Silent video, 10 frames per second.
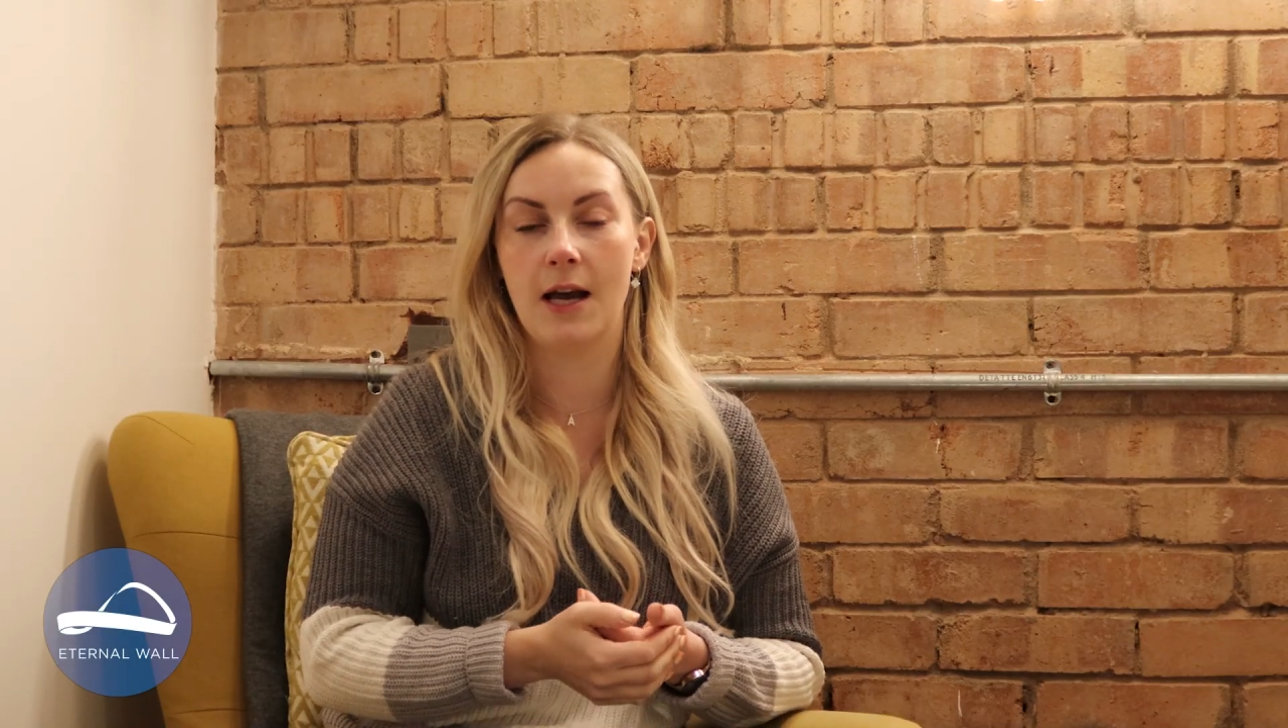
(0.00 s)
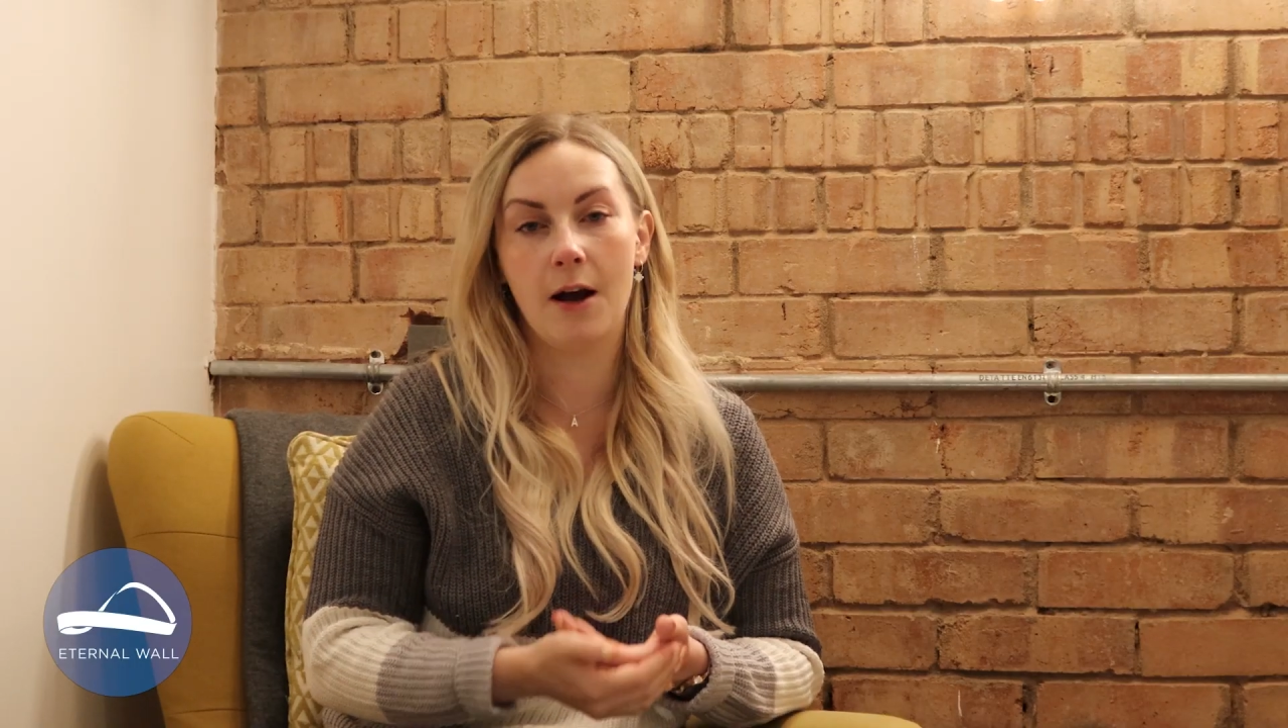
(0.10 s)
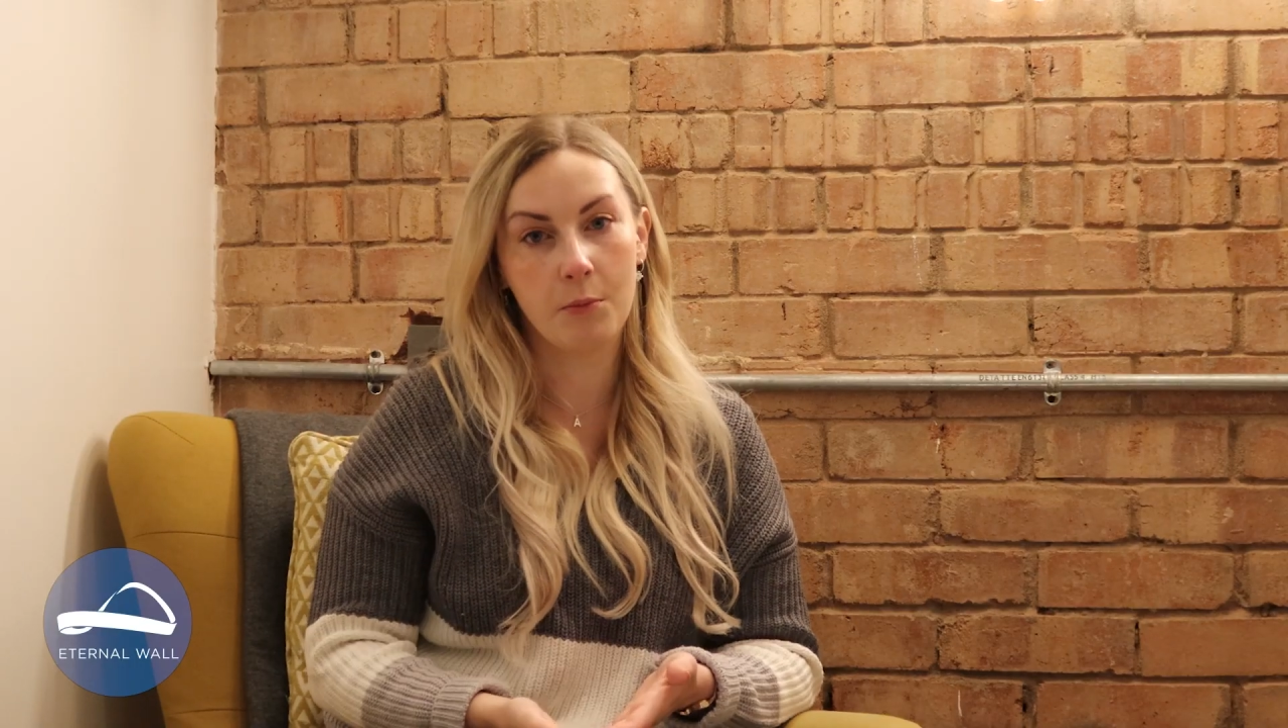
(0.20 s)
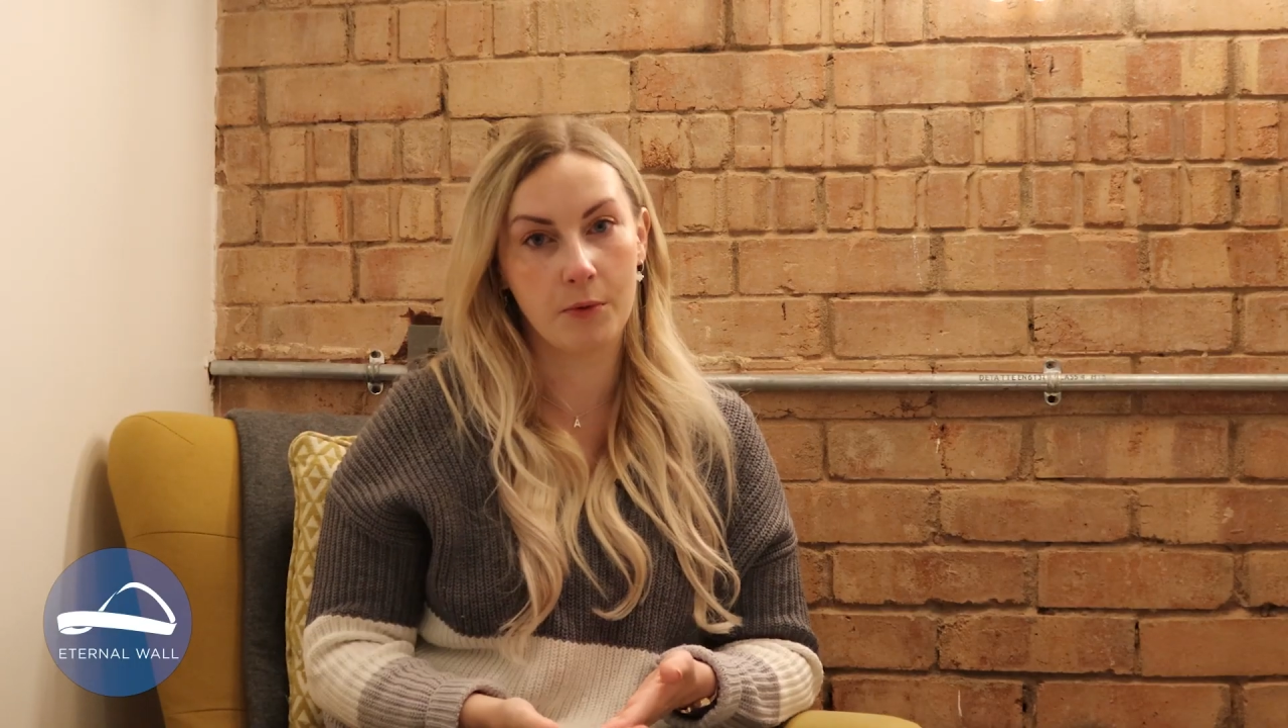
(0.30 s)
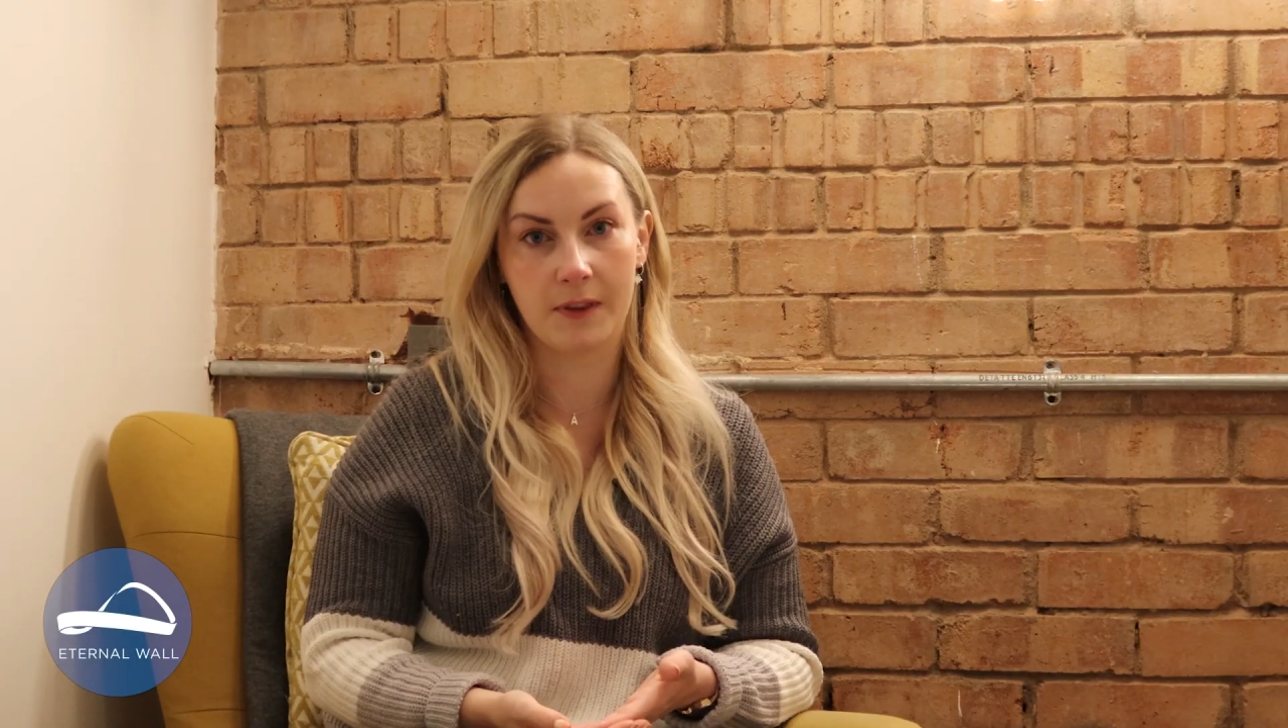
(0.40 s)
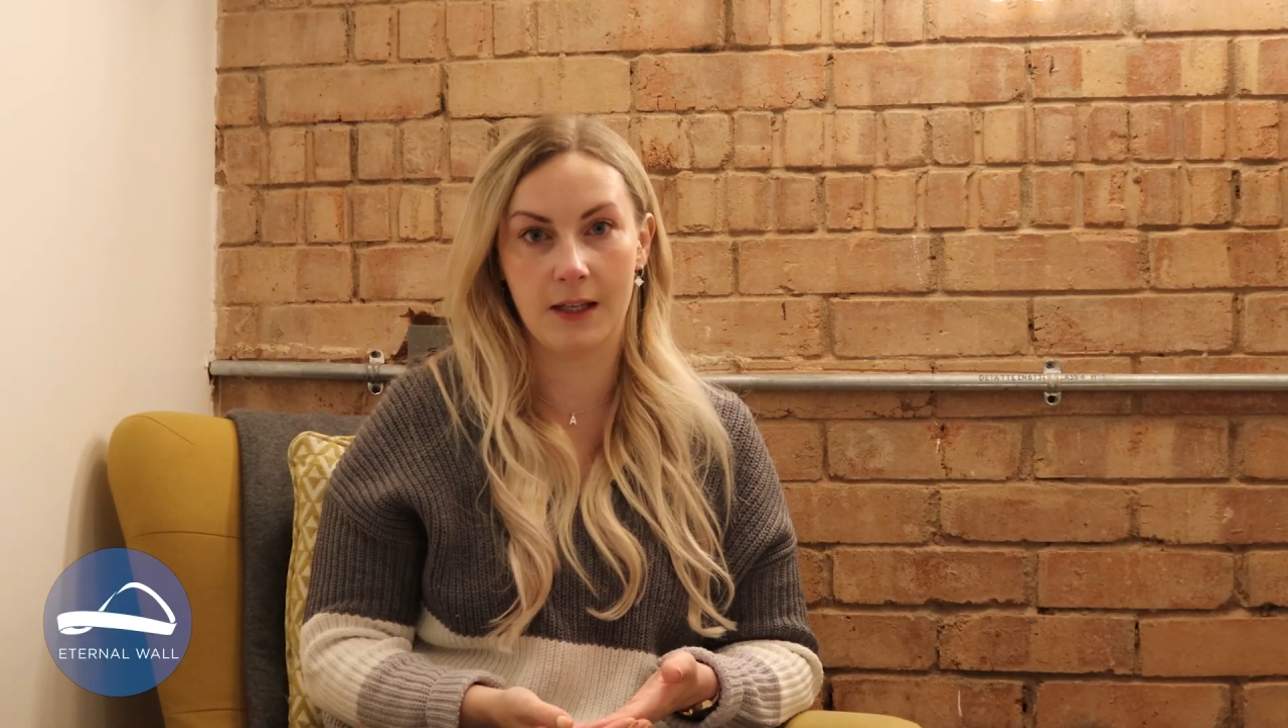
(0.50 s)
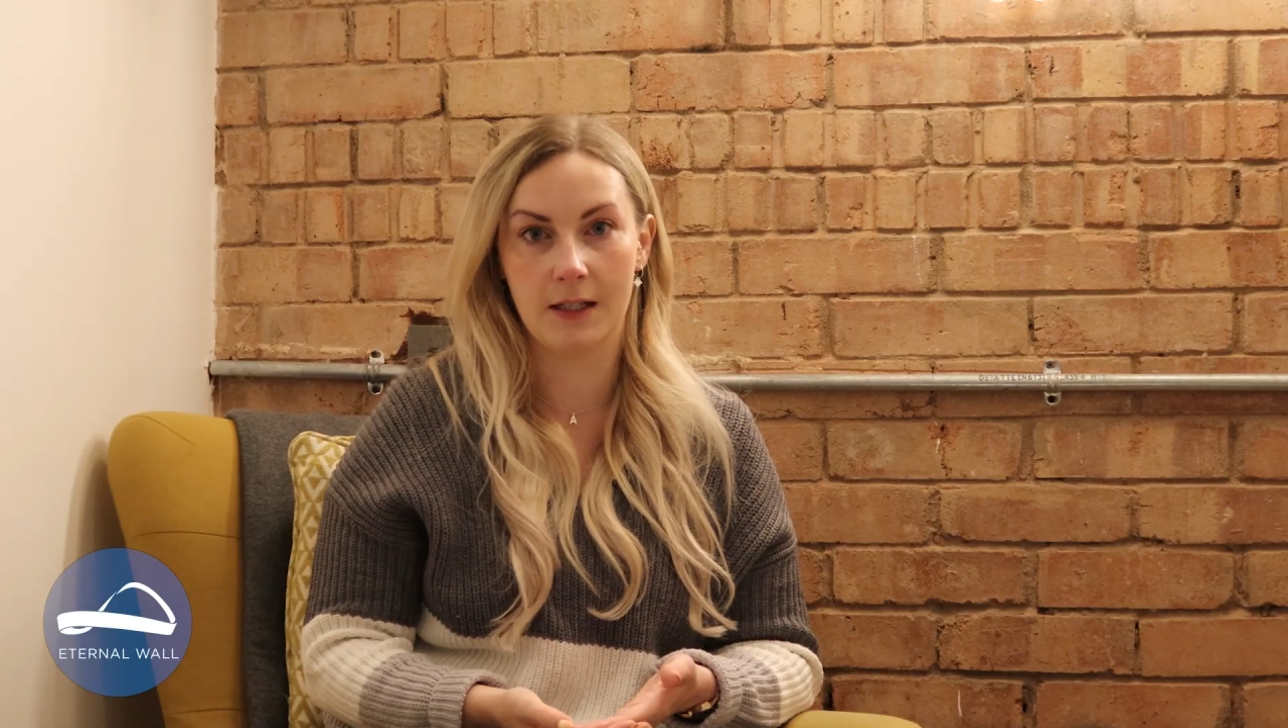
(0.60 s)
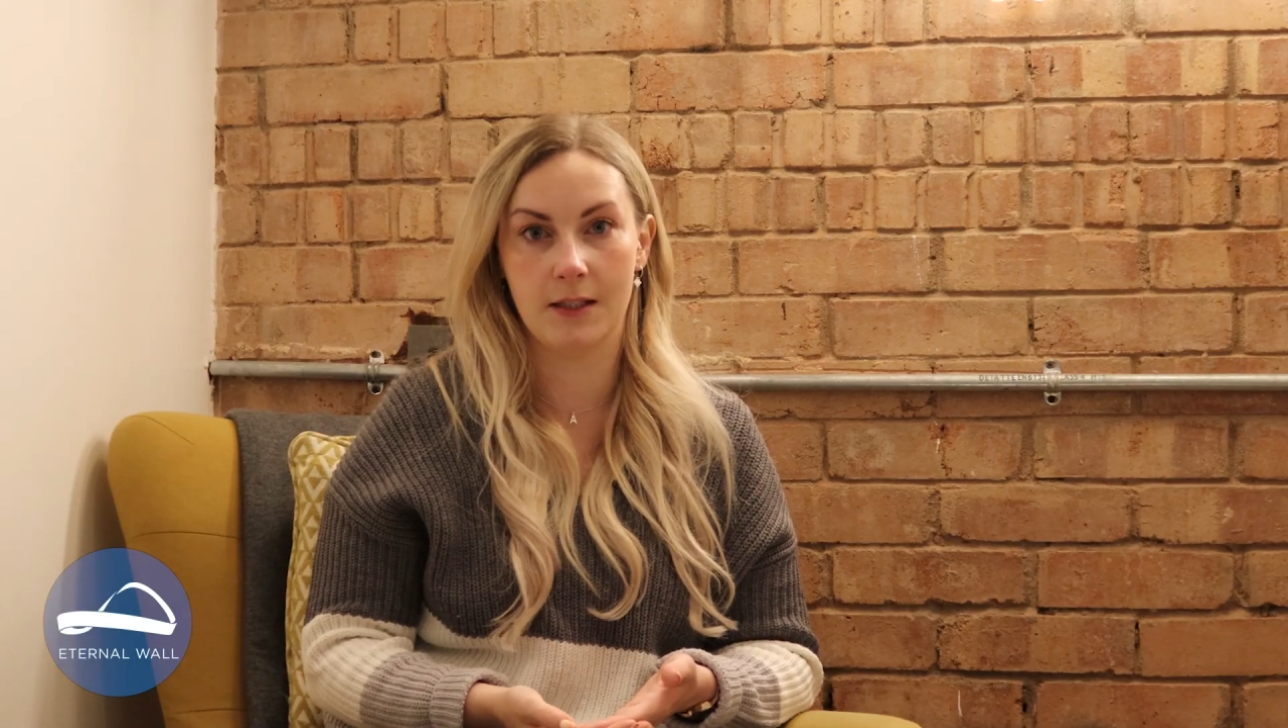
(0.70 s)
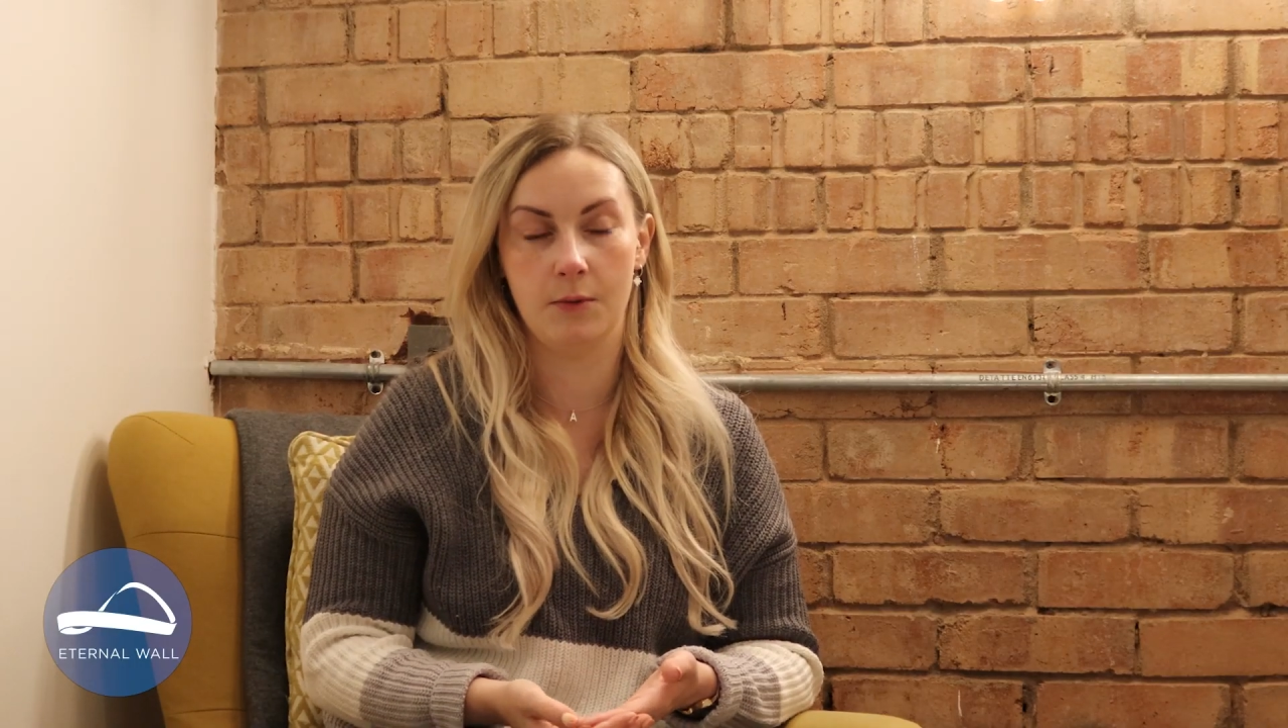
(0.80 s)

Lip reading: help with this.